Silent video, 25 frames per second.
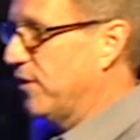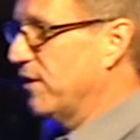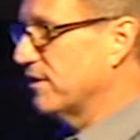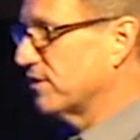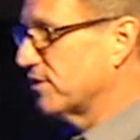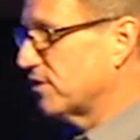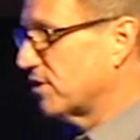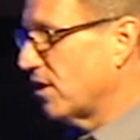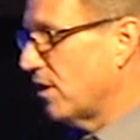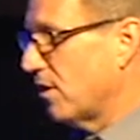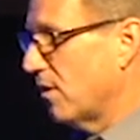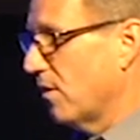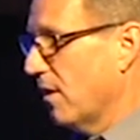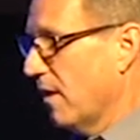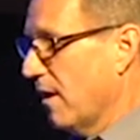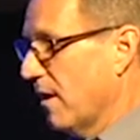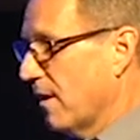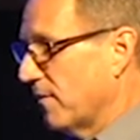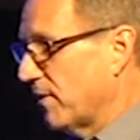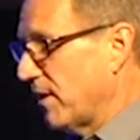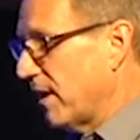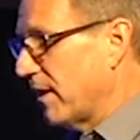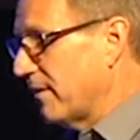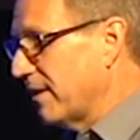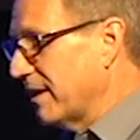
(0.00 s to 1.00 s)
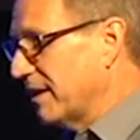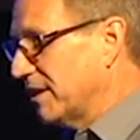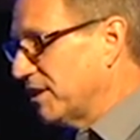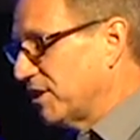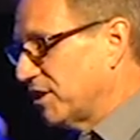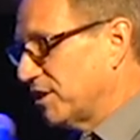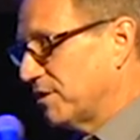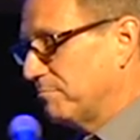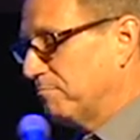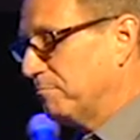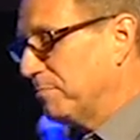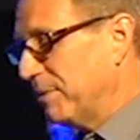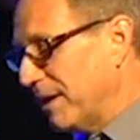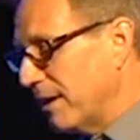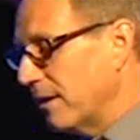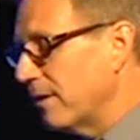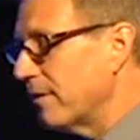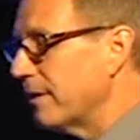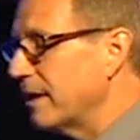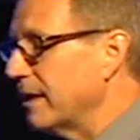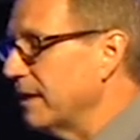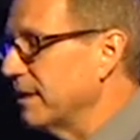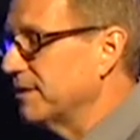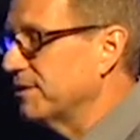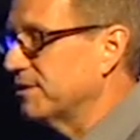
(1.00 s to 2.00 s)
And so they're
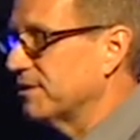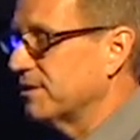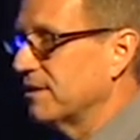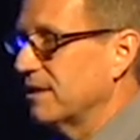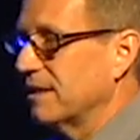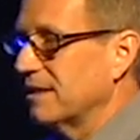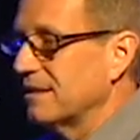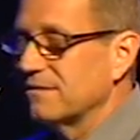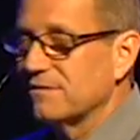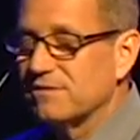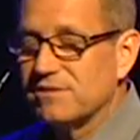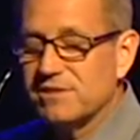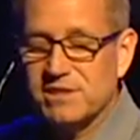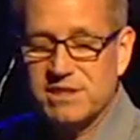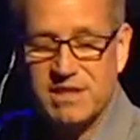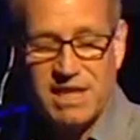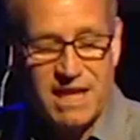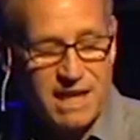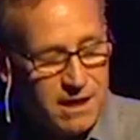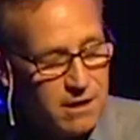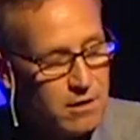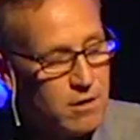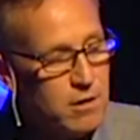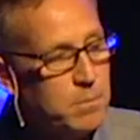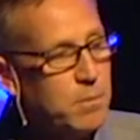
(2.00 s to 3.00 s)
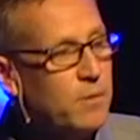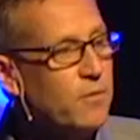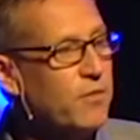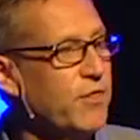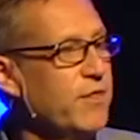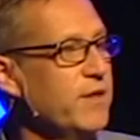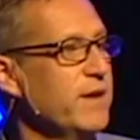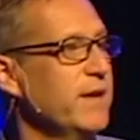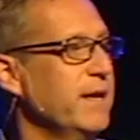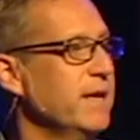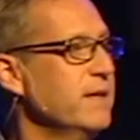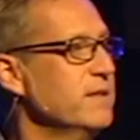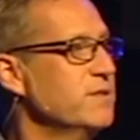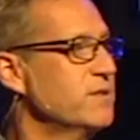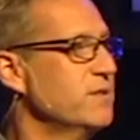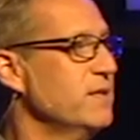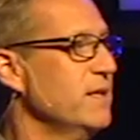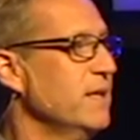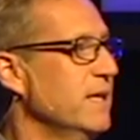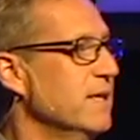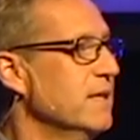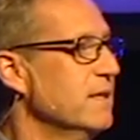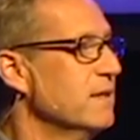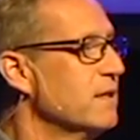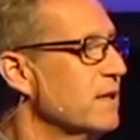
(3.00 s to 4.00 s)
experiencing terrible things
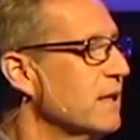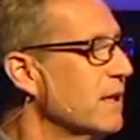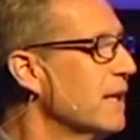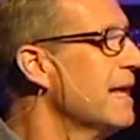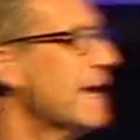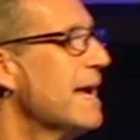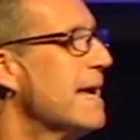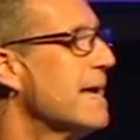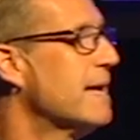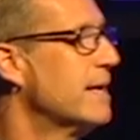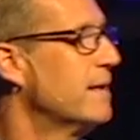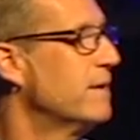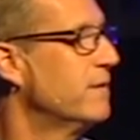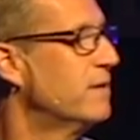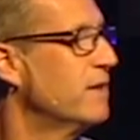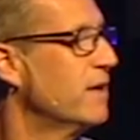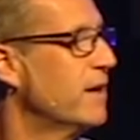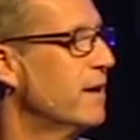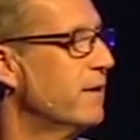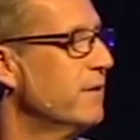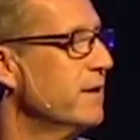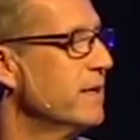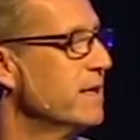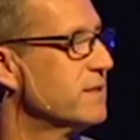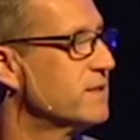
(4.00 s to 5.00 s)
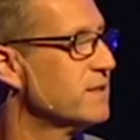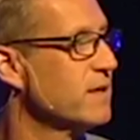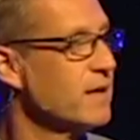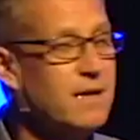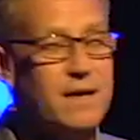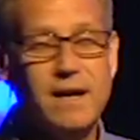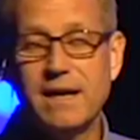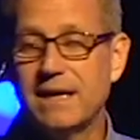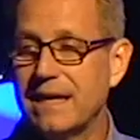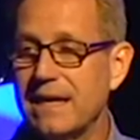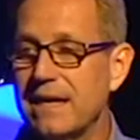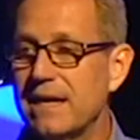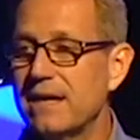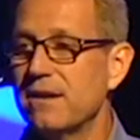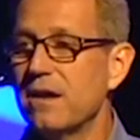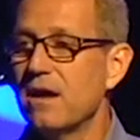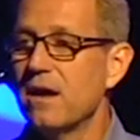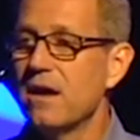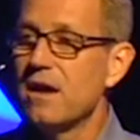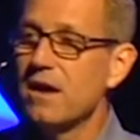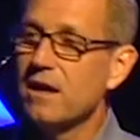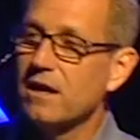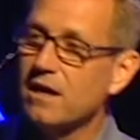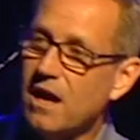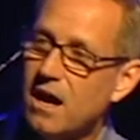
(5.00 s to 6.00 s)
in the land. There is, again,
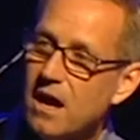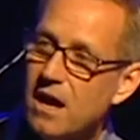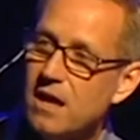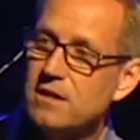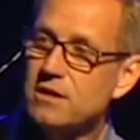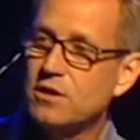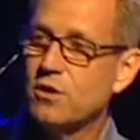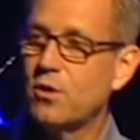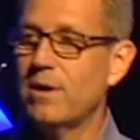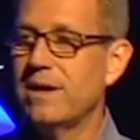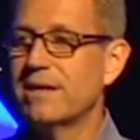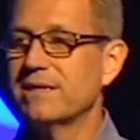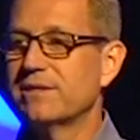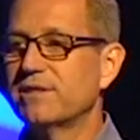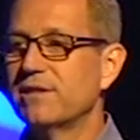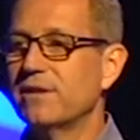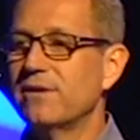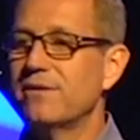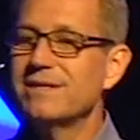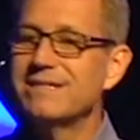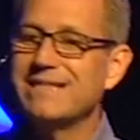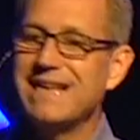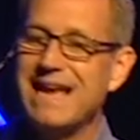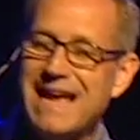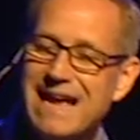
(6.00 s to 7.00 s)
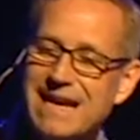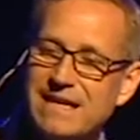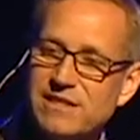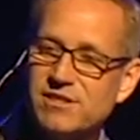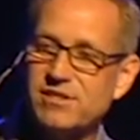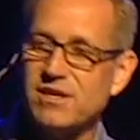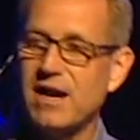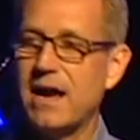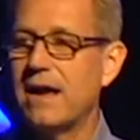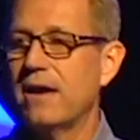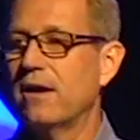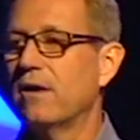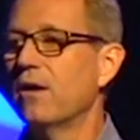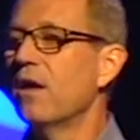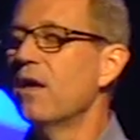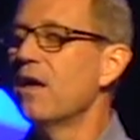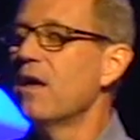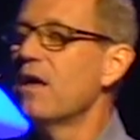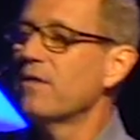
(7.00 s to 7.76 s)
conquest. There is exile.